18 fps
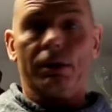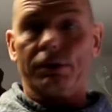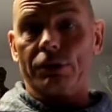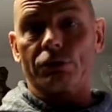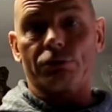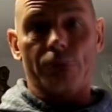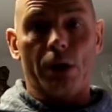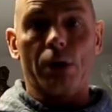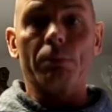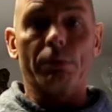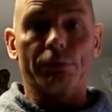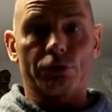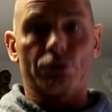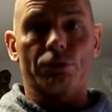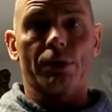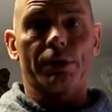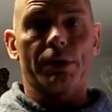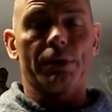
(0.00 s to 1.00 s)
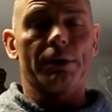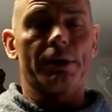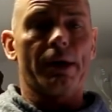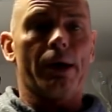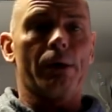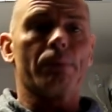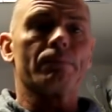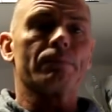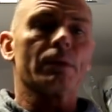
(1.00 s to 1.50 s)
this realm of training
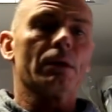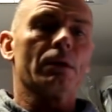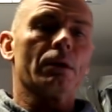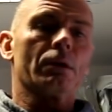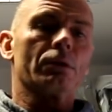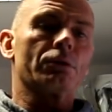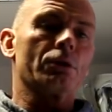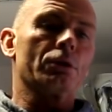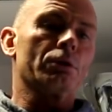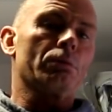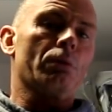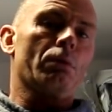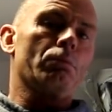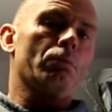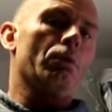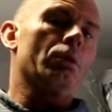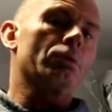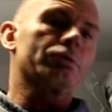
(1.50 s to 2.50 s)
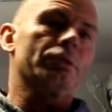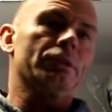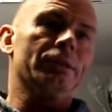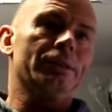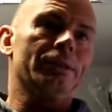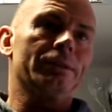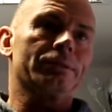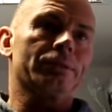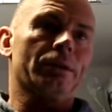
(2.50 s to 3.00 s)
now. The other one
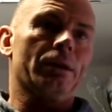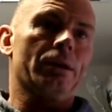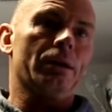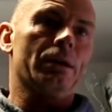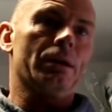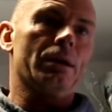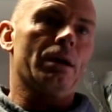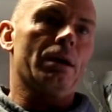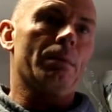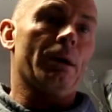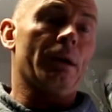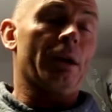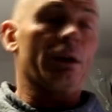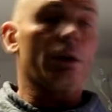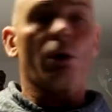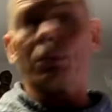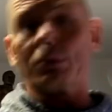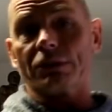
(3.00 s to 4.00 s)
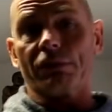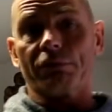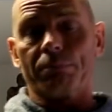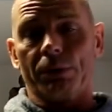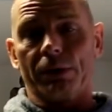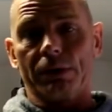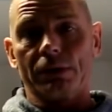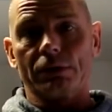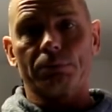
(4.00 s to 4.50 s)
is, and I always have
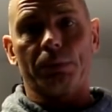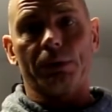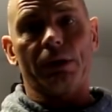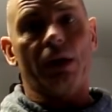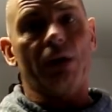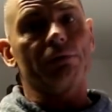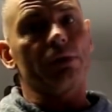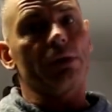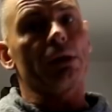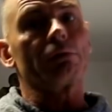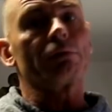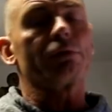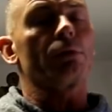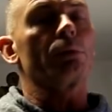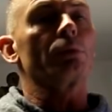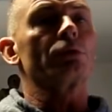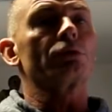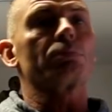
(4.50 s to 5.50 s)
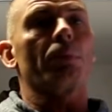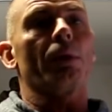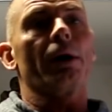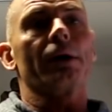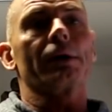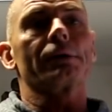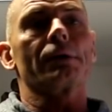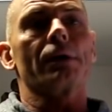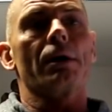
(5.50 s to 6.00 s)
been, he's been heavily influenced
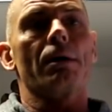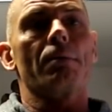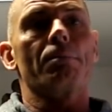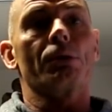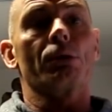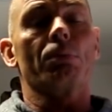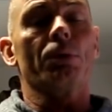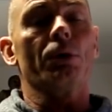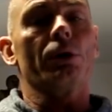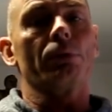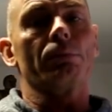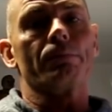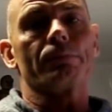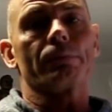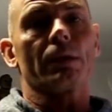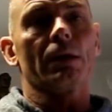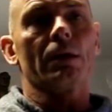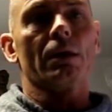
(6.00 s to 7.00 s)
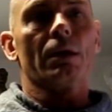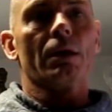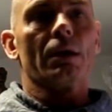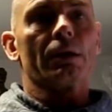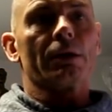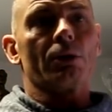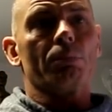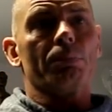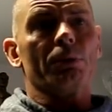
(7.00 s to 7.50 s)
by Bill Pearl.
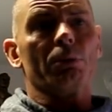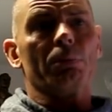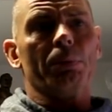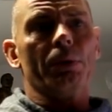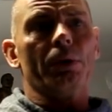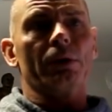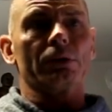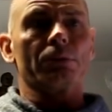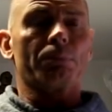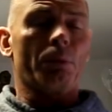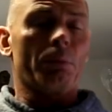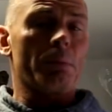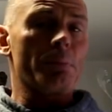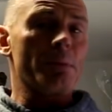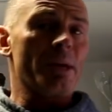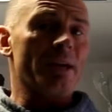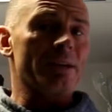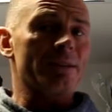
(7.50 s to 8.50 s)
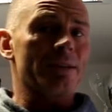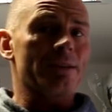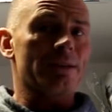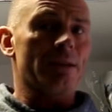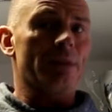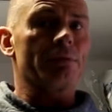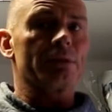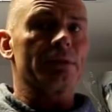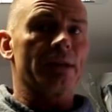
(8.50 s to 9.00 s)
Now Bill Pearl will probably be
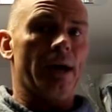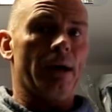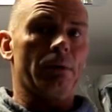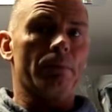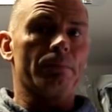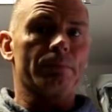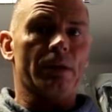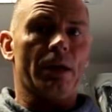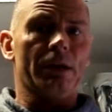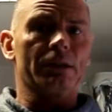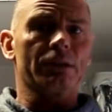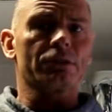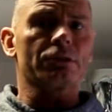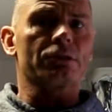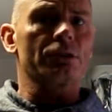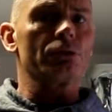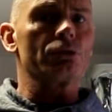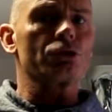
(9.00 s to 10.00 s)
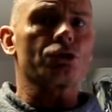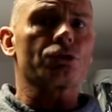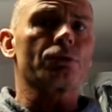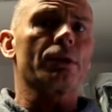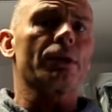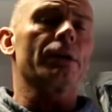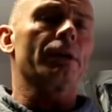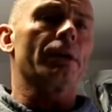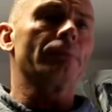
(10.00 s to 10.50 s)
87 now, and he's still
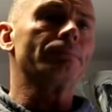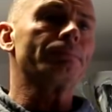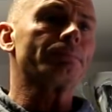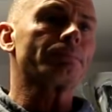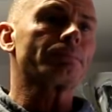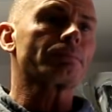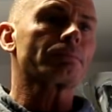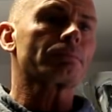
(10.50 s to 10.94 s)
training,